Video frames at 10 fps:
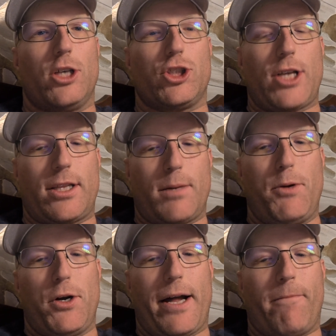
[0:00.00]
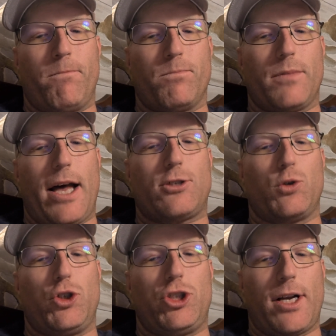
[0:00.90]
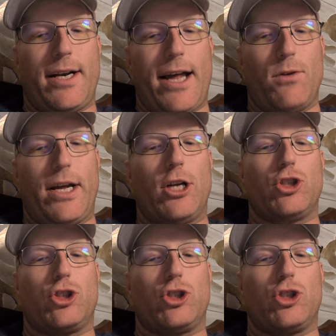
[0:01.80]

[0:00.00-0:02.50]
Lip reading: shut the computer down. As soon as you shut it down,